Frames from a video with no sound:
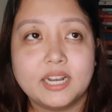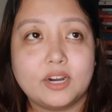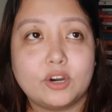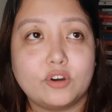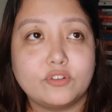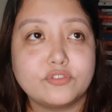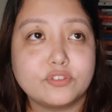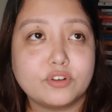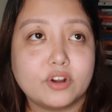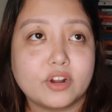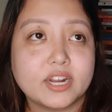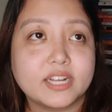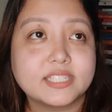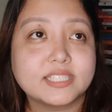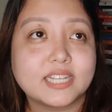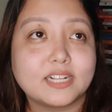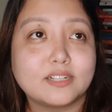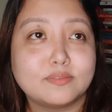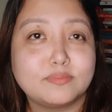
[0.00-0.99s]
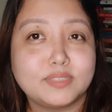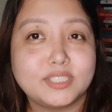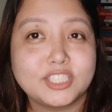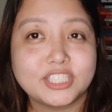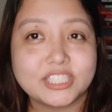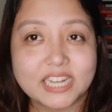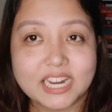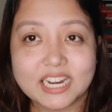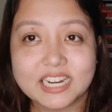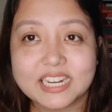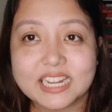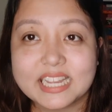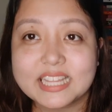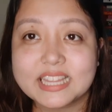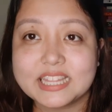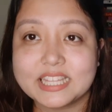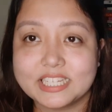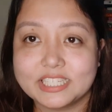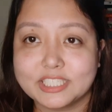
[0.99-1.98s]
Of course, I'll be
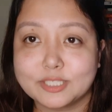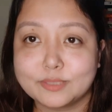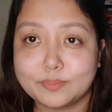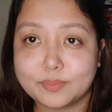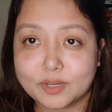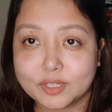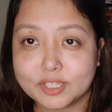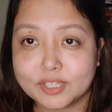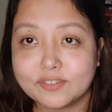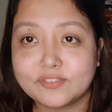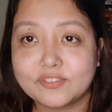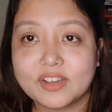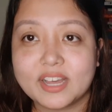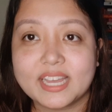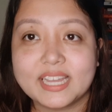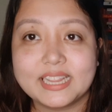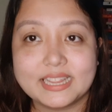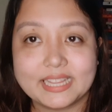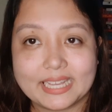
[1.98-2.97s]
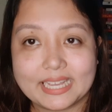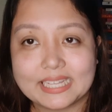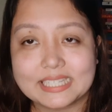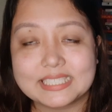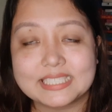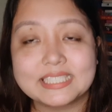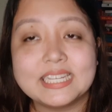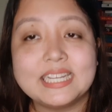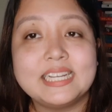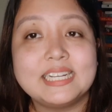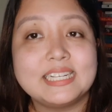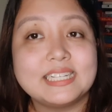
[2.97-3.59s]
sharing the Spotify links